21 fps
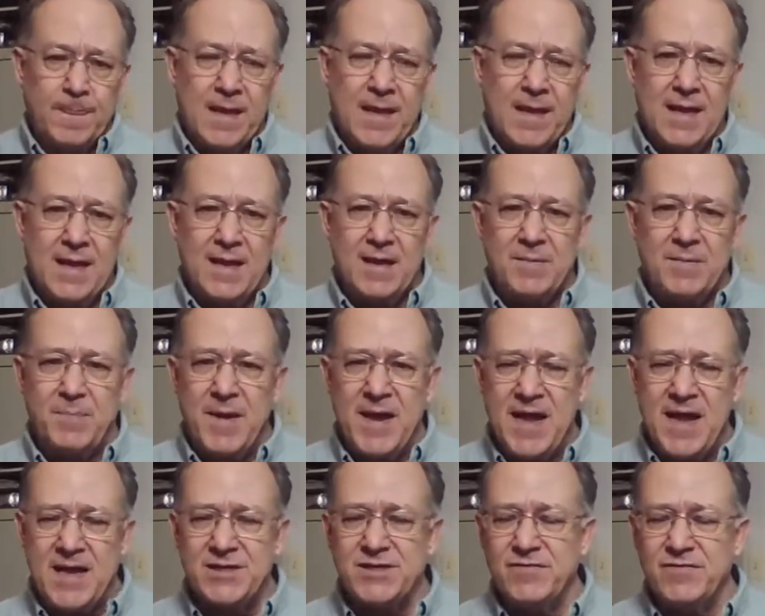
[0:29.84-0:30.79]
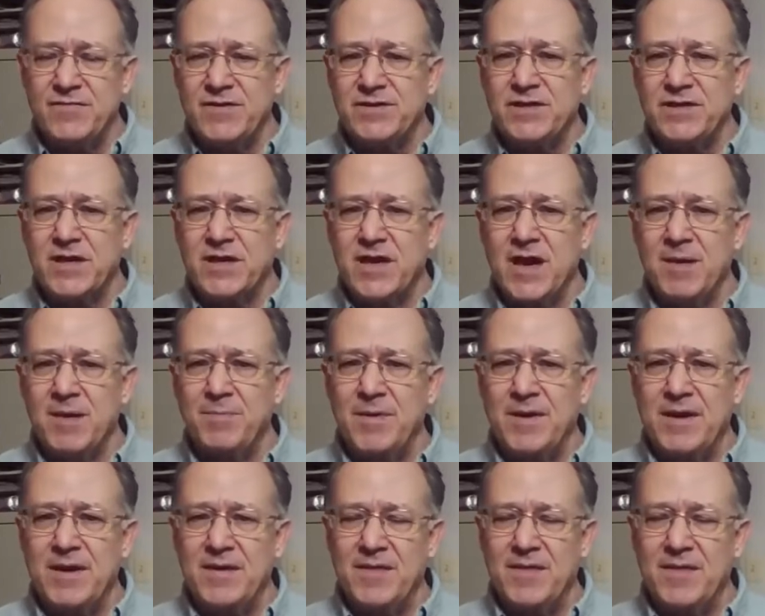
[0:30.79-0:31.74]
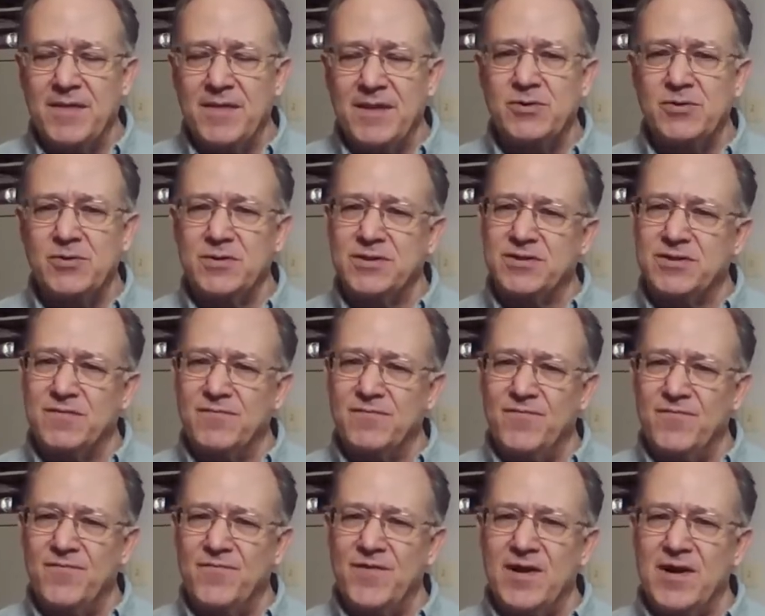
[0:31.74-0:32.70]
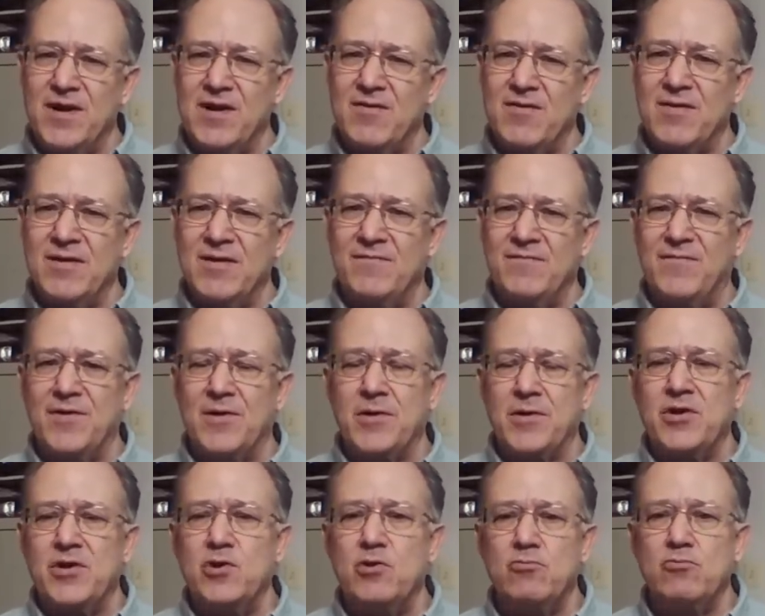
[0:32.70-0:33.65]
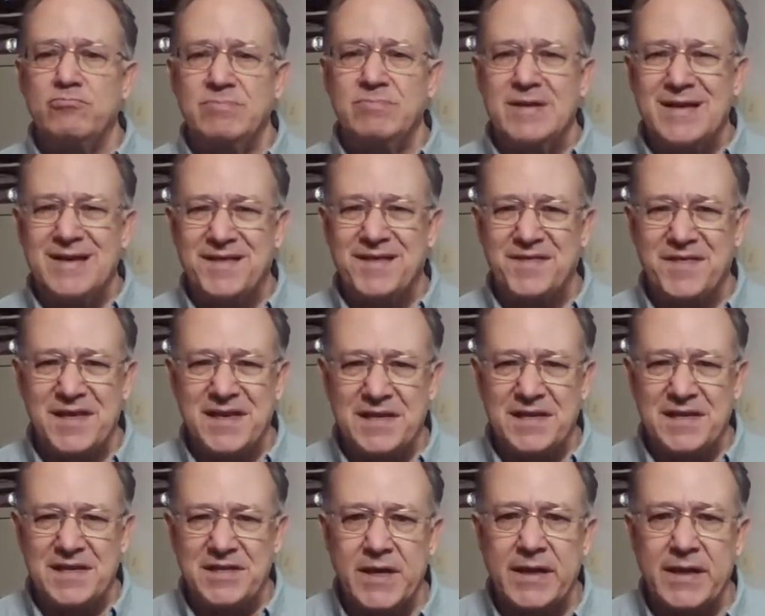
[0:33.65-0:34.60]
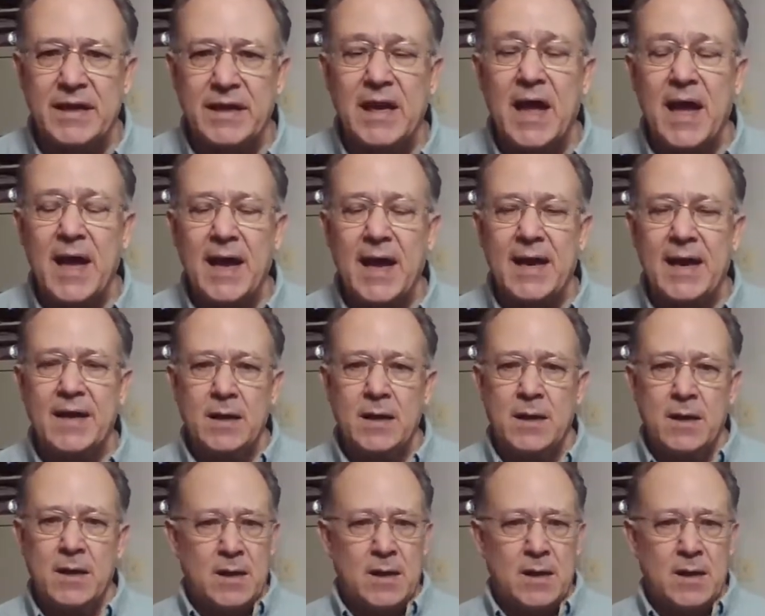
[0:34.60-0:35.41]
And Onpassive is a company that's doing some very, very unique things online.